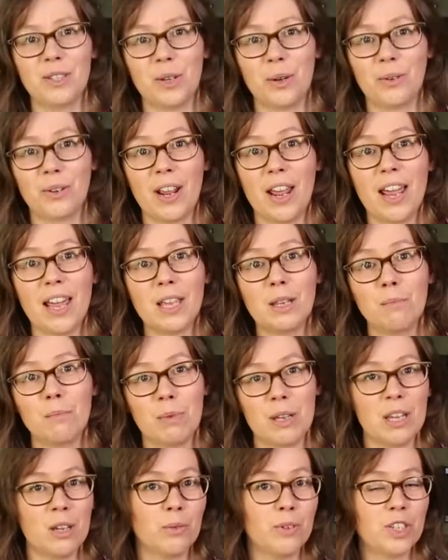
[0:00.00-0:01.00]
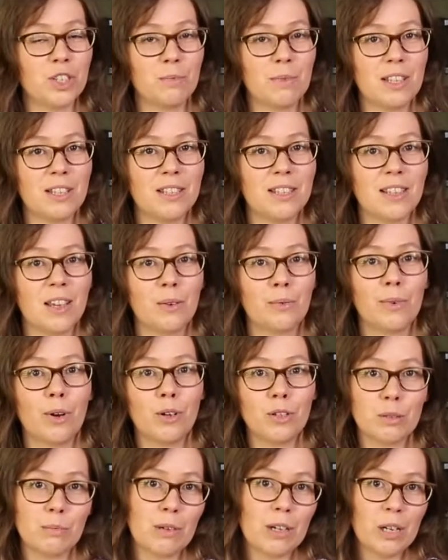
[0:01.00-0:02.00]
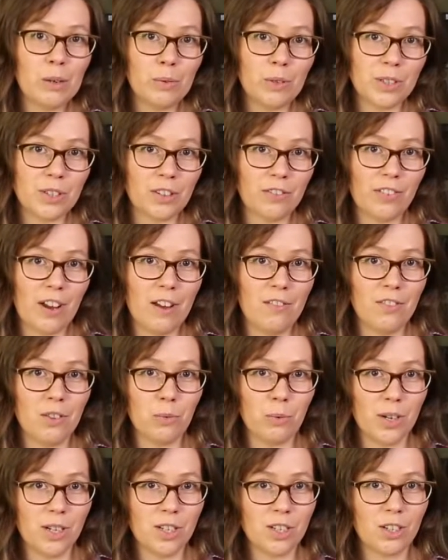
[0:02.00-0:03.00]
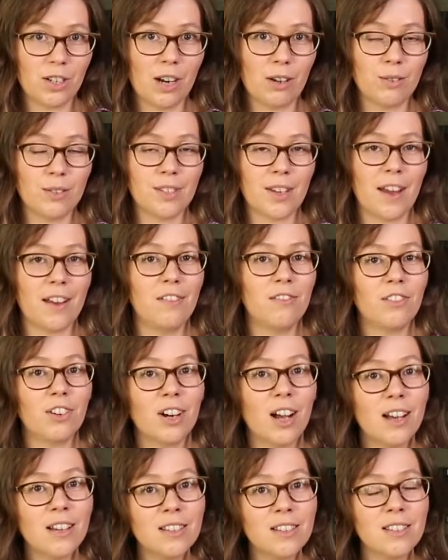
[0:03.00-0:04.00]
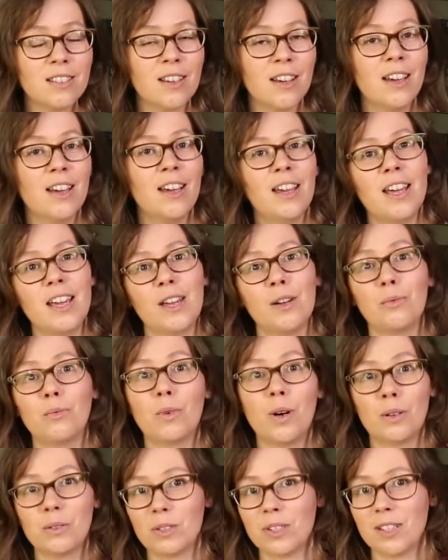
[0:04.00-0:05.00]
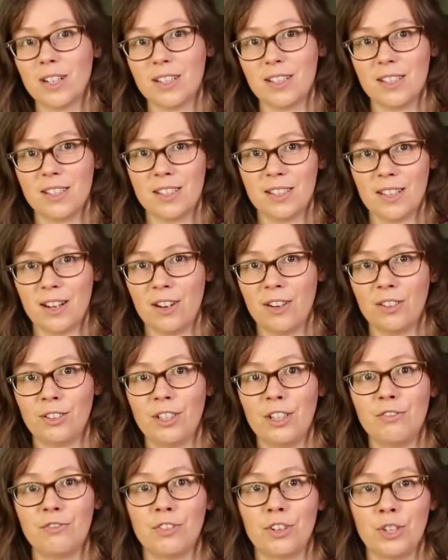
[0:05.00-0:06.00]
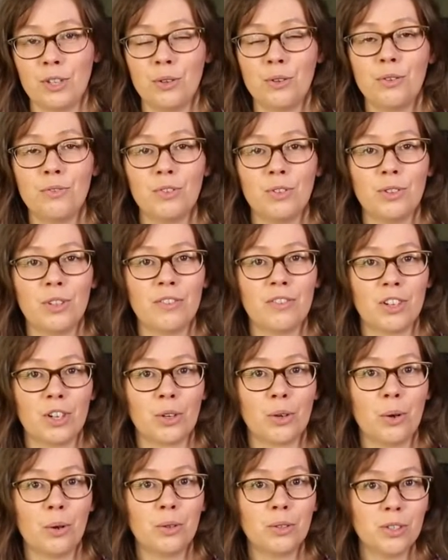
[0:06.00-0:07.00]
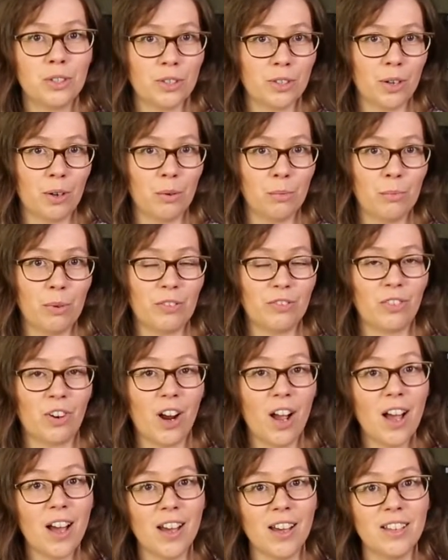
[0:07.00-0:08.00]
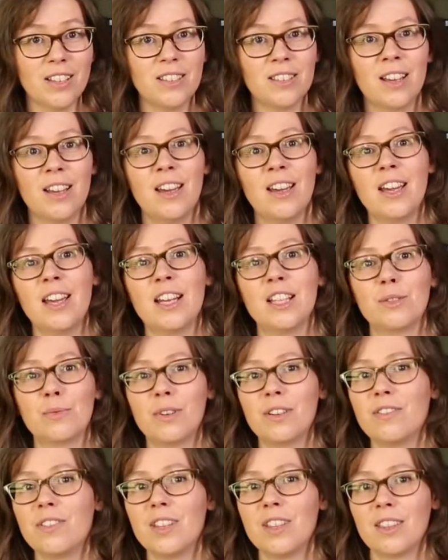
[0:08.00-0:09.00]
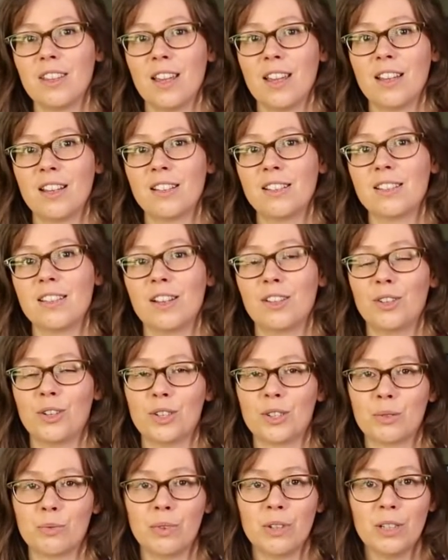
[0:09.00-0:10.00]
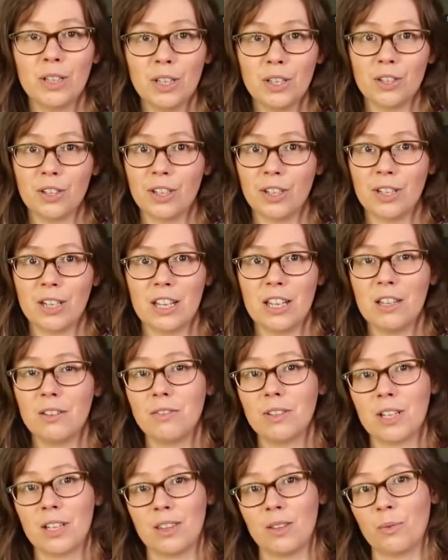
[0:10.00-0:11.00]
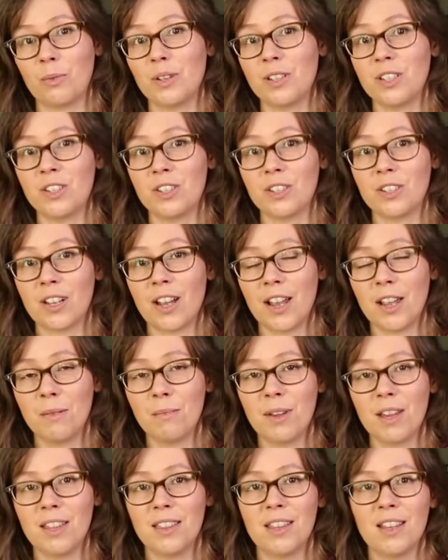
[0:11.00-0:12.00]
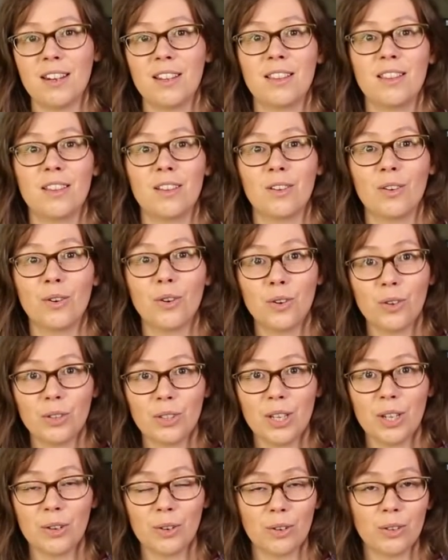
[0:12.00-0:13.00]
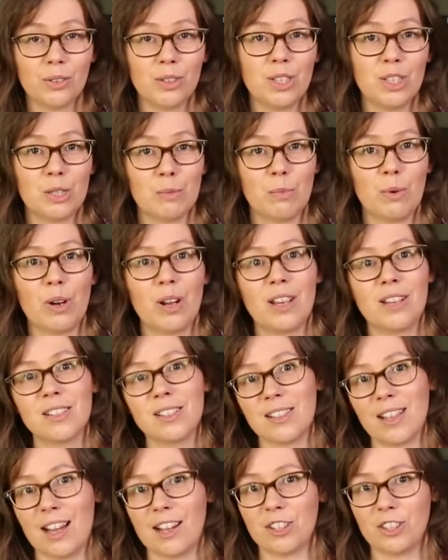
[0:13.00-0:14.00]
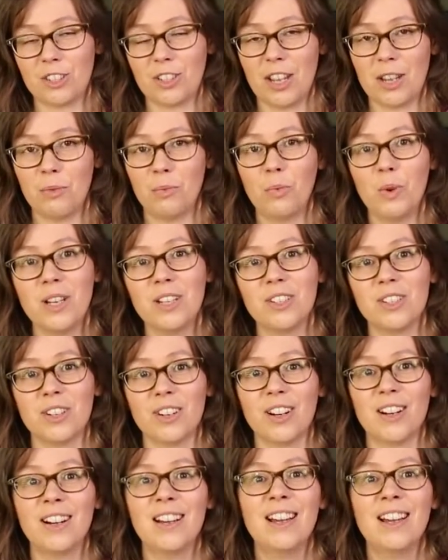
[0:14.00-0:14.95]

zone 8B, which means that rosemary will survive the winter outside for us. It won't necessarily for you if you live in a colder zone, but for us, it's one of the things that looks really good even in the winter time, and then in the early spring / late winter,